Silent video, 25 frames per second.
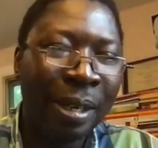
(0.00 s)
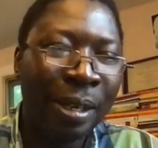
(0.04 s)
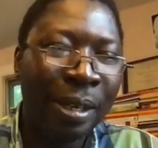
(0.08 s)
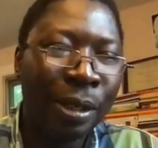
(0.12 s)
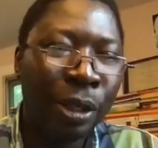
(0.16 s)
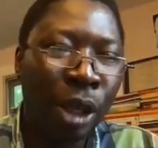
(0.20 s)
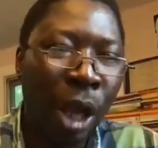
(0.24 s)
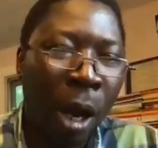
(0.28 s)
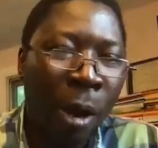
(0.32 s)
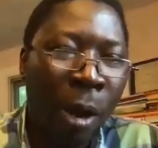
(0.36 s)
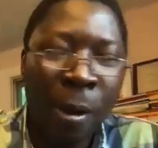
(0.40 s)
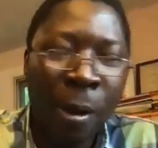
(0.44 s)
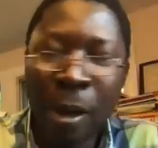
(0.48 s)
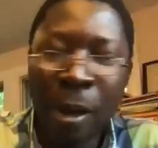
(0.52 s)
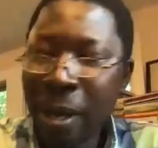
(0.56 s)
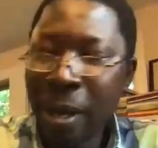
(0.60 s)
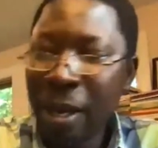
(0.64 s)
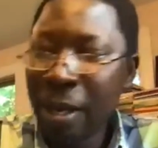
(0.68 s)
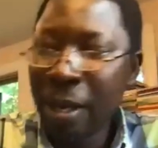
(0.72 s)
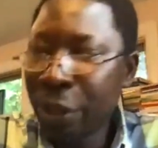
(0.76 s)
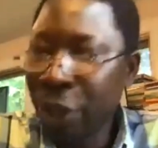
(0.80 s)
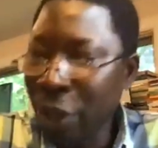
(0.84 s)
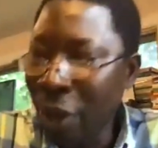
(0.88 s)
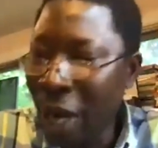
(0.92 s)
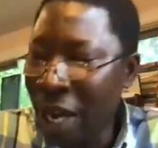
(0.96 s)
So,
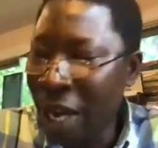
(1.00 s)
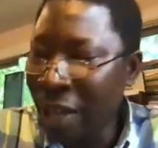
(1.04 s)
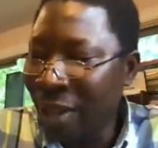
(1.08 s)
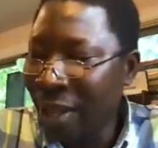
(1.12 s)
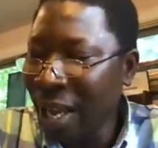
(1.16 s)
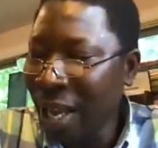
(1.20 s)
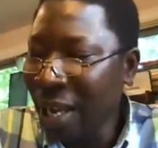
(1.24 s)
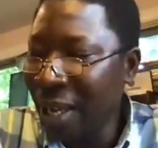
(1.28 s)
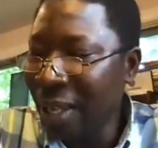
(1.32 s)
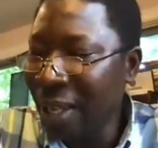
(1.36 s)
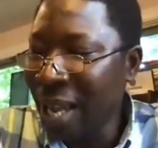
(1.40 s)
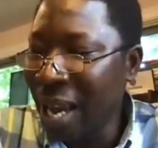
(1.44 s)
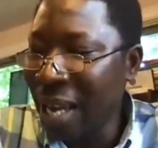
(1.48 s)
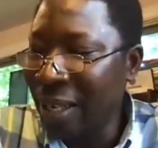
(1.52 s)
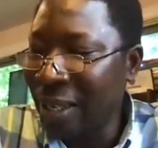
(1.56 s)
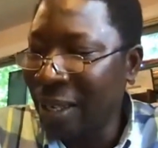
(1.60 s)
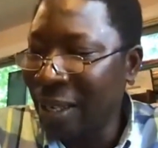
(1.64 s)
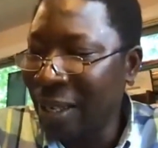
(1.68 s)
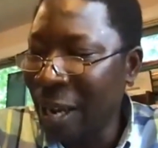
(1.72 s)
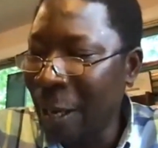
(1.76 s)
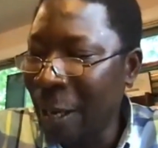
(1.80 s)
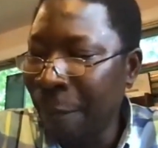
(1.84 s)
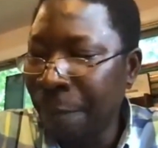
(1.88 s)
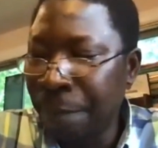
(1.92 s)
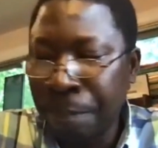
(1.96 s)
so I think that
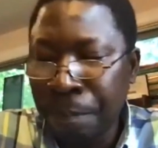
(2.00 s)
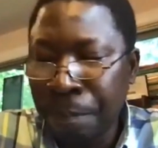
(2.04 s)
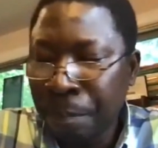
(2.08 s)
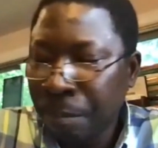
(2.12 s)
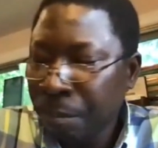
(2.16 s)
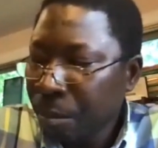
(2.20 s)
um,